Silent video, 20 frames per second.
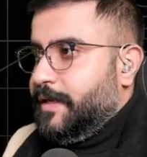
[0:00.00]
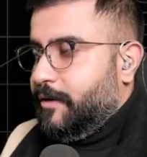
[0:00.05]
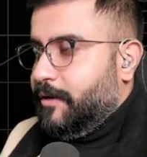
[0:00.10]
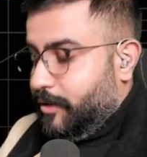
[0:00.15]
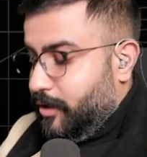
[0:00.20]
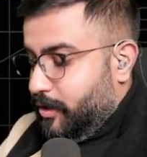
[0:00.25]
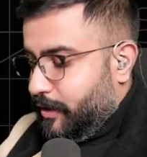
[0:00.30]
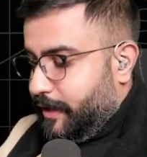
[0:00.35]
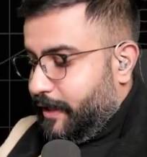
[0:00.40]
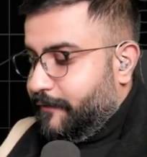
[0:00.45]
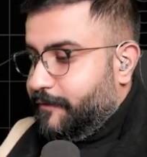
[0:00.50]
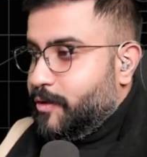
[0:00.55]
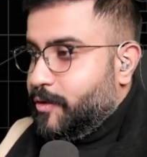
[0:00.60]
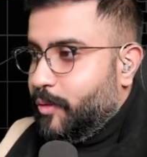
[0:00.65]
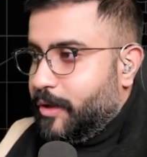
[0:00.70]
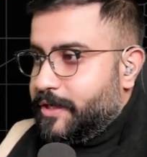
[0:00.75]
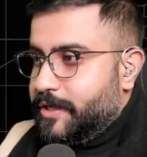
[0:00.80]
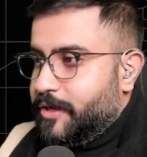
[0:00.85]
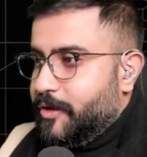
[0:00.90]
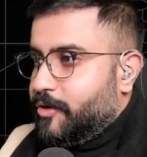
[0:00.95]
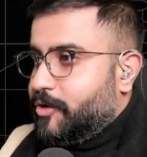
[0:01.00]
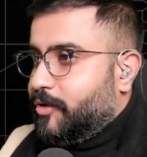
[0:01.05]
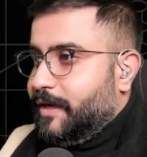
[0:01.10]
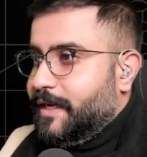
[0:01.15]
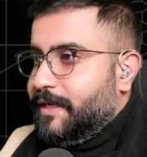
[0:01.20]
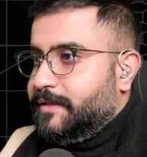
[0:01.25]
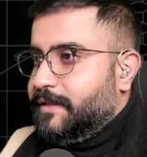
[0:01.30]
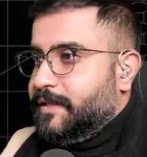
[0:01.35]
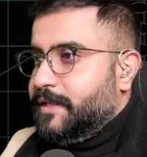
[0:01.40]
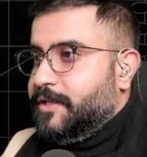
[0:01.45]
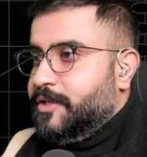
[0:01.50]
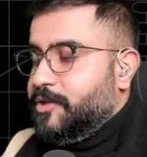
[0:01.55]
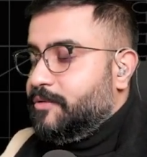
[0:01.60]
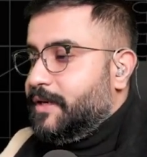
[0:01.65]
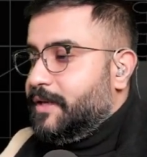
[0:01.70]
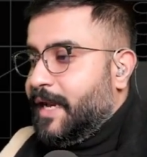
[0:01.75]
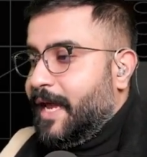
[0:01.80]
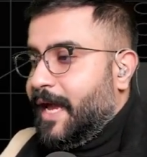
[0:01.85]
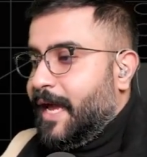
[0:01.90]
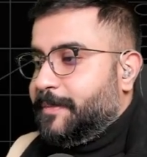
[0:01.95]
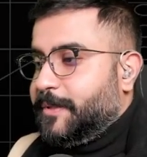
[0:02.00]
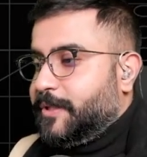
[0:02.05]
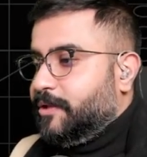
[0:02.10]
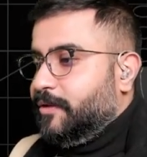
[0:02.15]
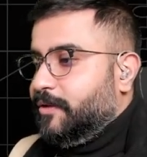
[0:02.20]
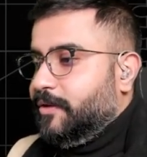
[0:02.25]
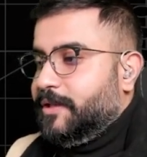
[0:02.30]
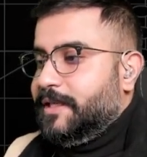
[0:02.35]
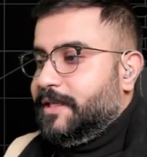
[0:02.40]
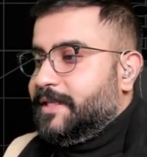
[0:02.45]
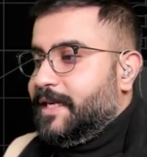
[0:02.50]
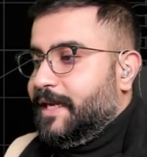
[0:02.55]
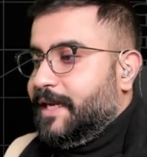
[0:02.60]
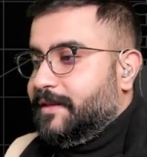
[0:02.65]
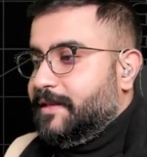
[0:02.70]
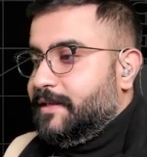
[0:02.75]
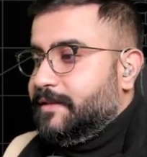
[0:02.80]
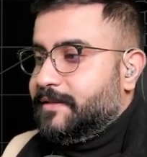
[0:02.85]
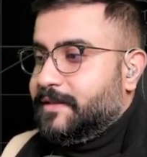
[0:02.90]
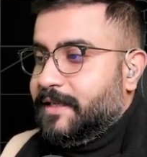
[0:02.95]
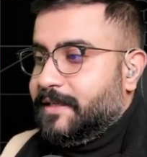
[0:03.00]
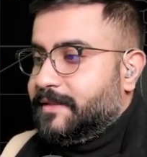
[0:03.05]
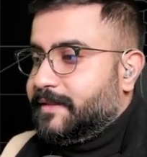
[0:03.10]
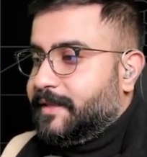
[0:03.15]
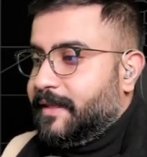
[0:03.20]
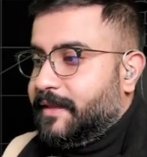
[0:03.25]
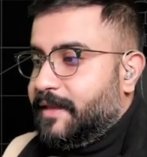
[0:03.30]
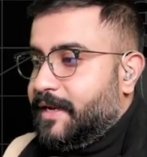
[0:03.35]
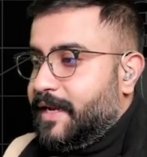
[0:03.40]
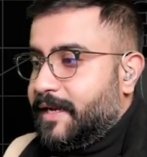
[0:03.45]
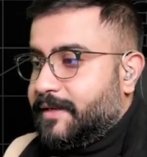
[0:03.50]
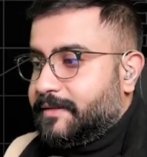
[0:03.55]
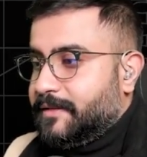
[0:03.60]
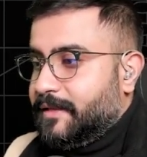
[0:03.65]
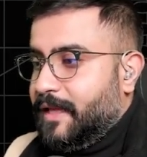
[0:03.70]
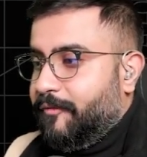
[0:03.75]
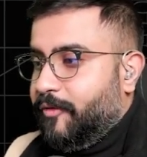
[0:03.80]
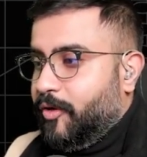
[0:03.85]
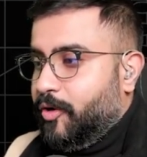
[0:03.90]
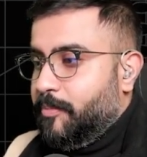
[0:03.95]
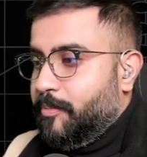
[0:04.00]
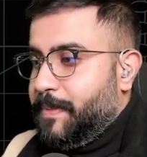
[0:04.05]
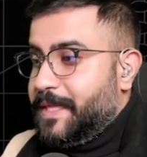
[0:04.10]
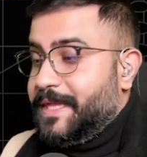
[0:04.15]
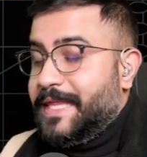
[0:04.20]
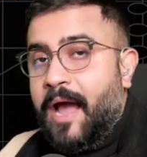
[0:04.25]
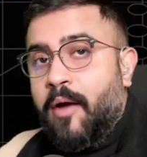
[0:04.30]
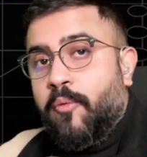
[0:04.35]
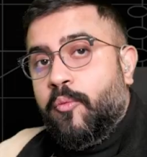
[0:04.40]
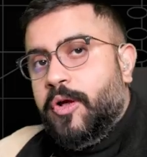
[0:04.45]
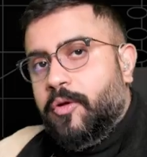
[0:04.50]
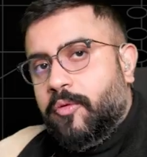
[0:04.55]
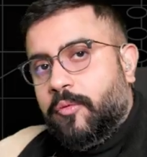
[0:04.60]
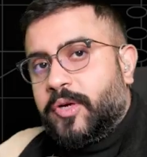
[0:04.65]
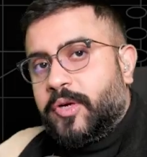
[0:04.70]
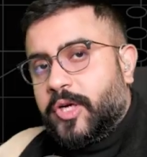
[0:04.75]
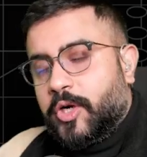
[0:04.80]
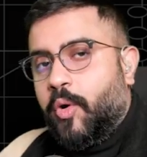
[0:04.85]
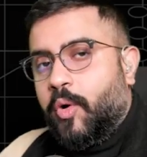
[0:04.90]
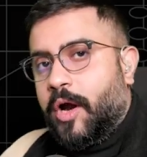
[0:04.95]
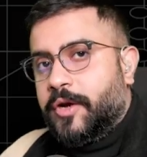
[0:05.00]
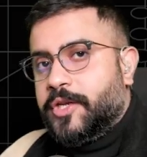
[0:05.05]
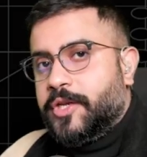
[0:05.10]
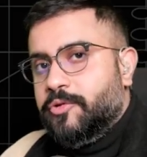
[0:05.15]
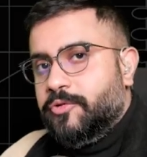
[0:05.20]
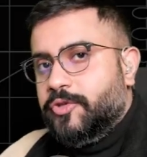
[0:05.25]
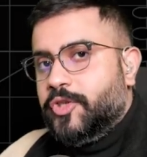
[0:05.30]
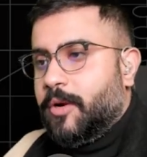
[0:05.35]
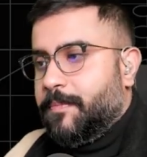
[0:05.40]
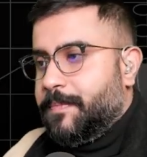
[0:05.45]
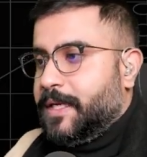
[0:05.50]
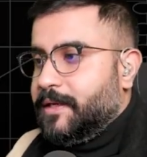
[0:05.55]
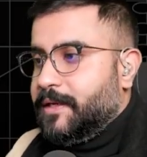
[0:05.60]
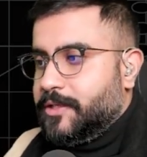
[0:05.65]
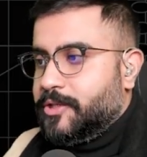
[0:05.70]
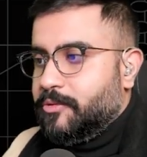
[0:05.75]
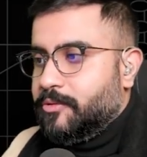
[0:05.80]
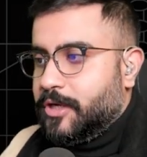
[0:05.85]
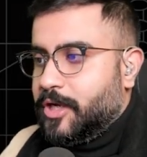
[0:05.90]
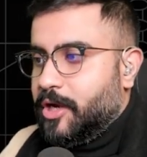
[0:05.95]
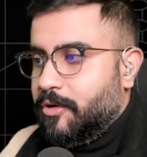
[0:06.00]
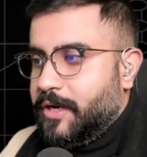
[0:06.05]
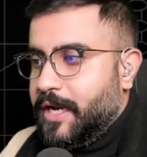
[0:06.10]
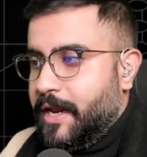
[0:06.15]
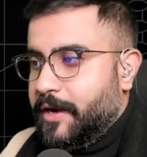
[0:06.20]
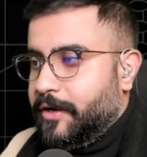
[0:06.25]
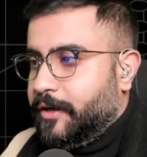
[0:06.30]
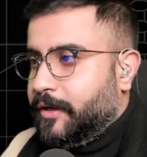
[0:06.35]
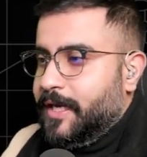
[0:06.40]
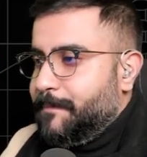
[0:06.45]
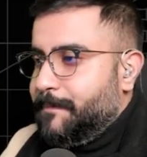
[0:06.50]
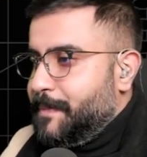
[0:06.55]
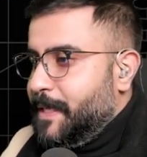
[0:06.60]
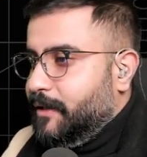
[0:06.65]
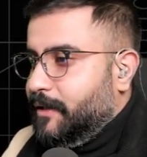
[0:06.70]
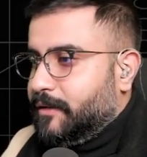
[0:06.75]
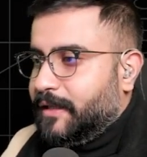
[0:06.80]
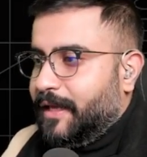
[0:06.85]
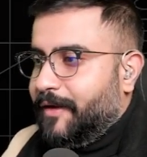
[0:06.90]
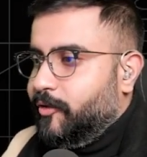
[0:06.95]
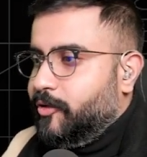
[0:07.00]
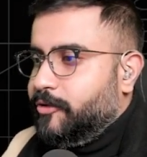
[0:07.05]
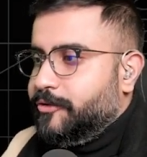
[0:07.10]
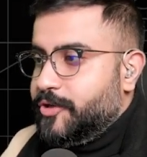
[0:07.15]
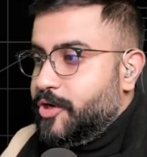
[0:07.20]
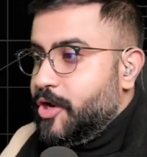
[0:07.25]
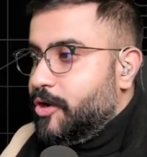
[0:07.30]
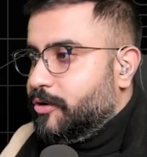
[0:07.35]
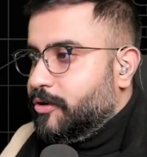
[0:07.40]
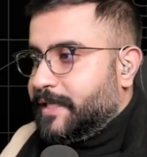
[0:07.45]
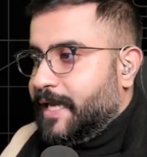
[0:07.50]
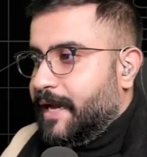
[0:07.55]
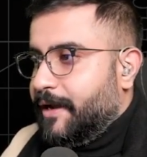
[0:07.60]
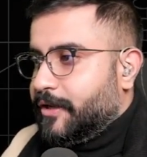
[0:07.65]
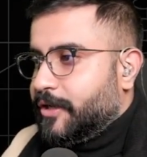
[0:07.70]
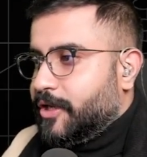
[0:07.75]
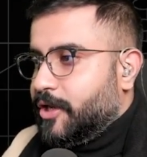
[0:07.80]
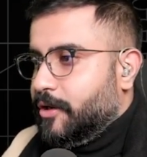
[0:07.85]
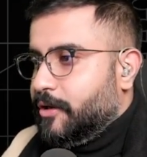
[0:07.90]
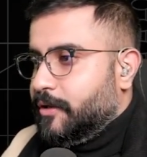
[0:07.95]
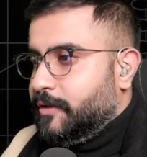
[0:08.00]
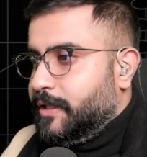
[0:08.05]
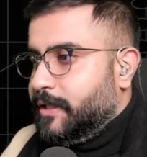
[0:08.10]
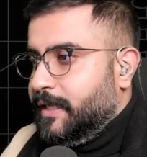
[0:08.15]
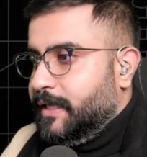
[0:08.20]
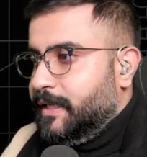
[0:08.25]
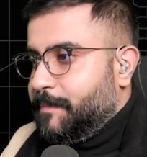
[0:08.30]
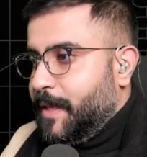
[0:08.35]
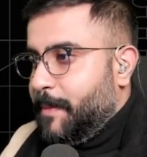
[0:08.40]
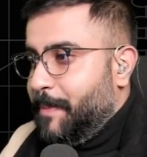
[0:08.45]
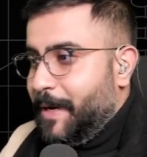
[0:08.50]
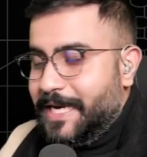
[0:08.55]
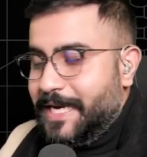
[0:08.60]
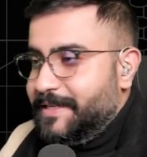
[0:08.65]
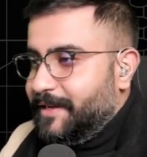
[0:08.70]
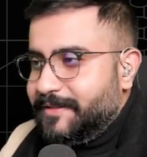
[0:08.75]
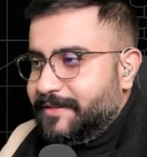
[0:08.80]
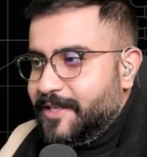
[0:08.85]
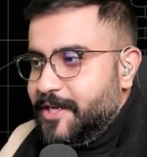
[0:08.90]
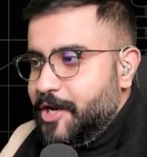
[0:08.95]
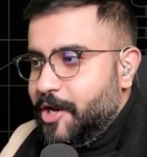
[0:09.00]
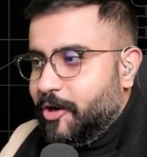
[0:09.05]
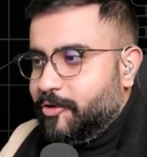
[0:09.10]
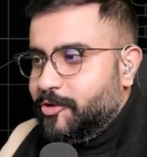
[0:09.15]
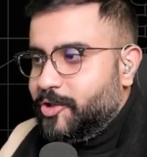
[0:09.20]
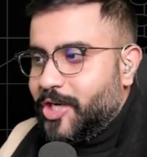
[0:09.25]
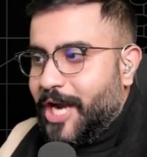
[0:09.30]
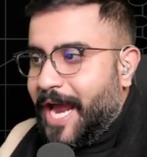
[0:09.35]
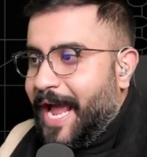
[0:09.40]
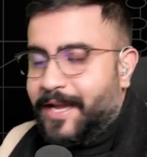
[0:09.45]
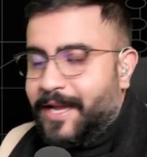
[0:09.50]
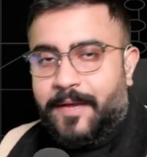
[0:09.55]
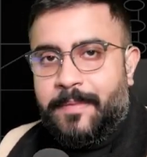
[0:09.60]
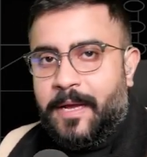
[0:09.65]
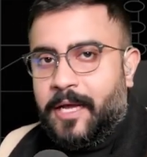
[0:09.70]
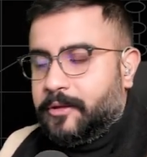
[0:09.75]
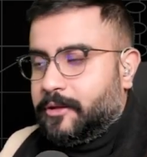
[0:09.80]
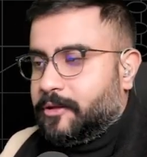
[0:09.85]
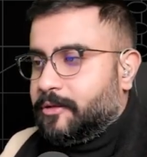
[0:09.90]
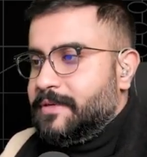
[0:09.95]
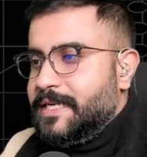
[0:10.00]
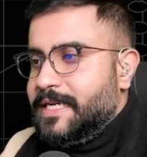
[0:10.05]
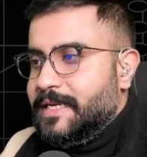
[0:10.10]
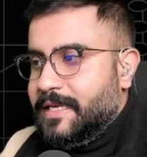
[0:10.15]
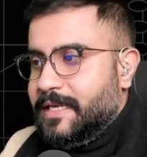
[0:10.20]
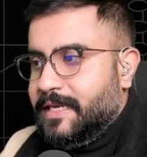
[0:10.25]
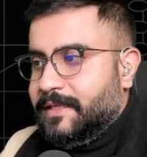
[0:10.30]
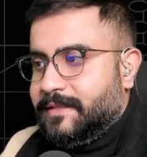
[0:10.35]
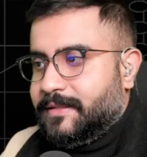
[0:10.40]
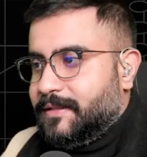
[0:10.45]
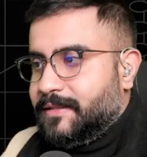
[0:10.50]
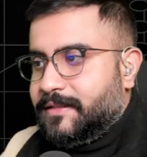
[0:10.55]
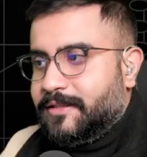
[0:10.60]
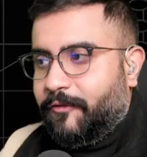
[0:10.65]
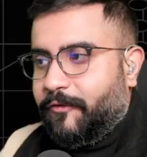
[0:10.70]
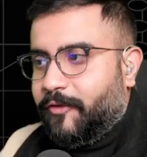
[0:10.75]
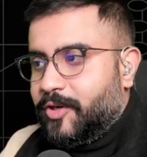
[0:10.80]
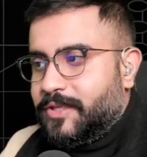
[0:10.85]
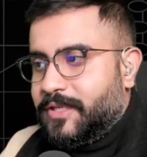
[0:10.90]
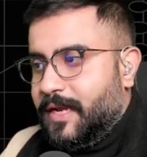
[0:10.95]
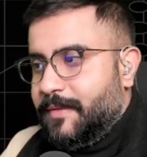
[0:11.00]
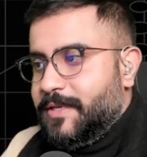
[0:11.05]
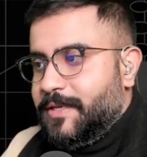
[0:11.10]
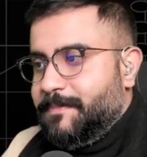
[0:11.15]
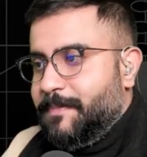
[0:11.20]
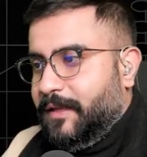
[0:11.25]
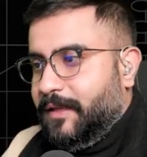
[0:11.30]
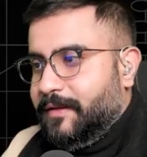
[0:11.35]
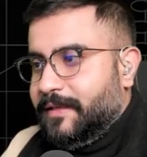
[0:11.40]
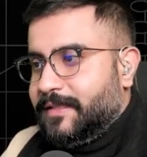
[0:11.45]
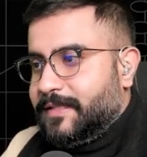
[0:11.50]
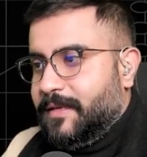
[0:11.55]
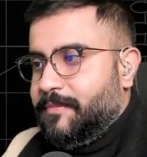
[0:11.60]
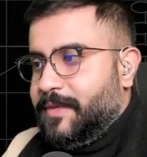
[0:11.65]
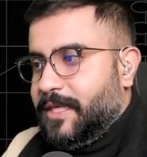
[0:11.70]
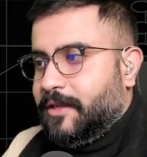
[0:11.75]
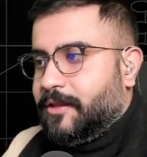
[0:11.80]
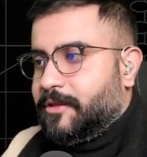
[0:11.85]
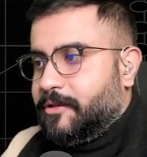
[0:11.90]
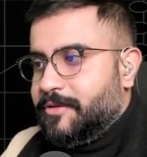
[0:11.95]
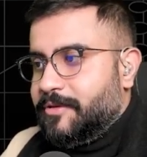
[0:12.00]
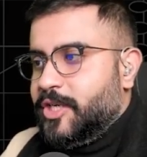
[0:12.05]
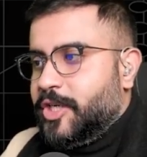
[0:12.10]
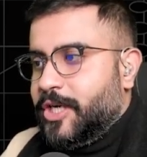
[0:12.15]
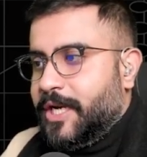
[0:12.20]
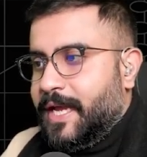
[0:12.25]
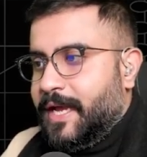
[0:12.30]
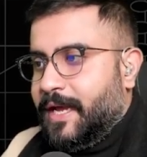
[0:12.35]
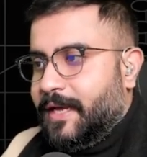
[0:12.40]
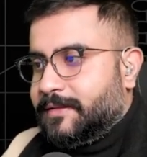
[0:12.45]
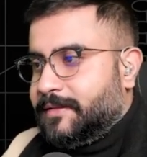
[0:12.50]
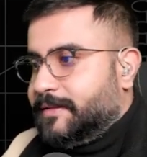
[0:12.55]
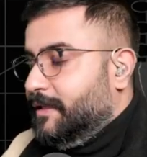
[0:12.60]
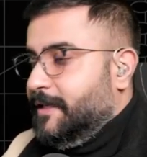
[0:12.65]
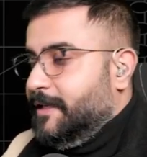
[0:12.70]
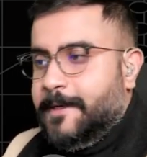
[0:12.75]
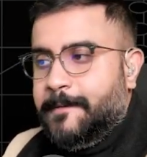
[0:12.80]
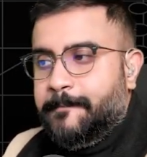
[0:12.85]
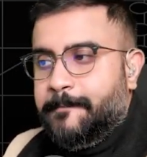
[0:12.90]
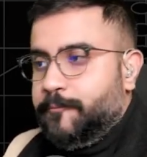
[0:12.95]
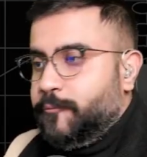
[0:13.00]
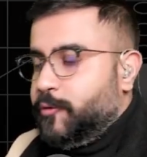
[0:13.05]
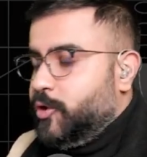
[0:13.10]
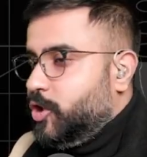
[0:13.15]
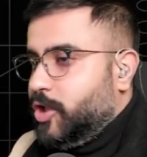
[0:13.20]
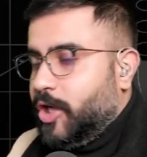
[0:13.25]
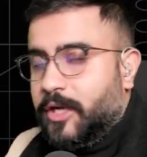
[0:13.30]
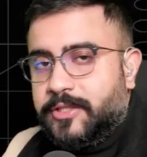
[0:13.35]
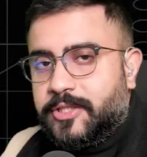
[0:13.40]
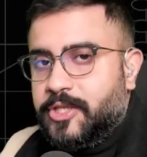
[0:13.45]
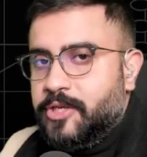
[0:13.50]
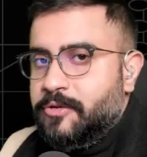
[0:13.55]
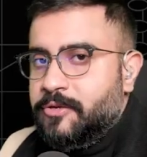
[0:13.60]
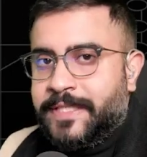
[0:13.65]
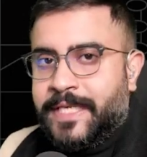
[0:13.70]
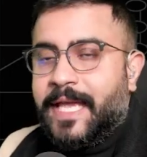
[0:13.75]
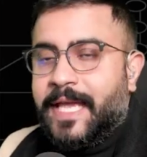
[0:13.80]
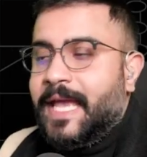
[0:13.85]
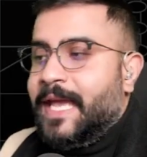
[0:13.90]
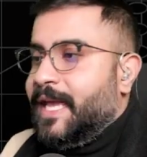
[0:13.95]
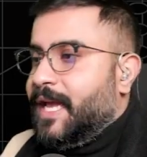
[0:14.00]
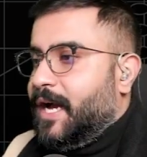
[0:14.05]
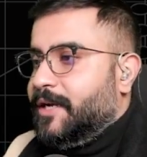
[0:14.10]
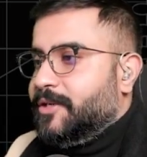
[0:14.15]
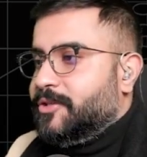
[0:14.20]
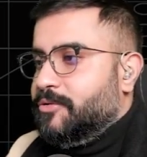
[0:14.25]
Now, look, if you want to go crazy, you can absolutely take these things to the next level, but that will require you jumping into a code editor. Peter Levels knows how to code, but he doesn't know jack about 3D. So this is the first time he's building something in 3JS. Just using AI